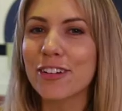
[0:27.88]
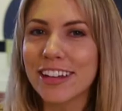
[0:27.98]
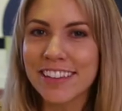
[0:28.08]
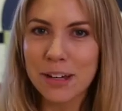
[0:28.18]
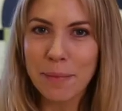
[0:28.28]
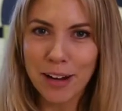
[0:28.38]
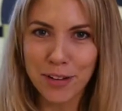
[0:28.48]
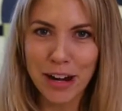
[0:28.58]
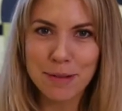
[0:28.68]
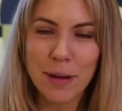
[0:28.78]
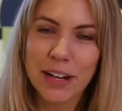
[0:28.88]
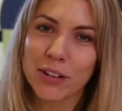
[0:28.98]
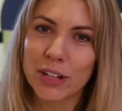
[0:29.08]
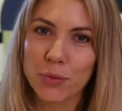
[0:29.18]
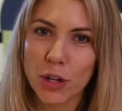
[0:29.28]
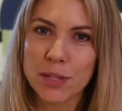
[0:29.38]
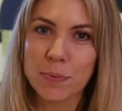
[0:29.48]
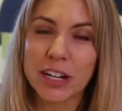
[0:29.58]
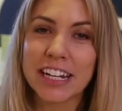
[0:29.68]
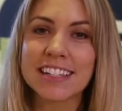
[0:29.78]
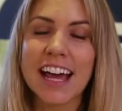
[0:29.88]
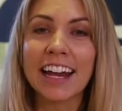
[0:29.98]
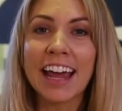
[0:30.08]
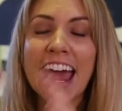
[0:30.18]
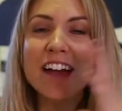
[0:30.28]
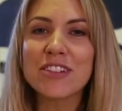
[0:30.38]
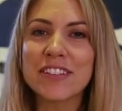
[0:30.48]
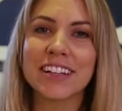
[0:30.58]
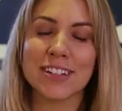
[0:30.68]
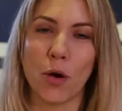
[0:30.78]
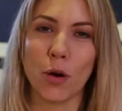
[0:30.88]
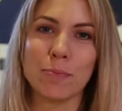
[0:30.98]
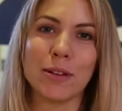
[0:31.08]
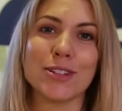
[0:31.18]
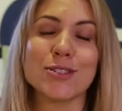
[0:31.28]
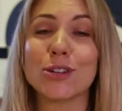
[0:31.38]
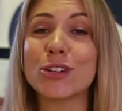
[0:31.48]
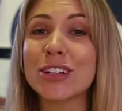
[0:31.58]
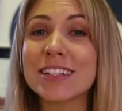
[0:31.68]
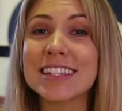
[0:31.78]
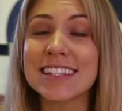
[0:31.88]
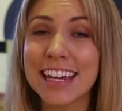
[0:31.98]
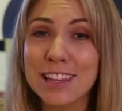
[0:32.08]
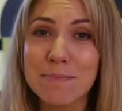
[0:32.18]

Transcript: great thing about Grain Bakery in Rosebery is that everything is open, so you can see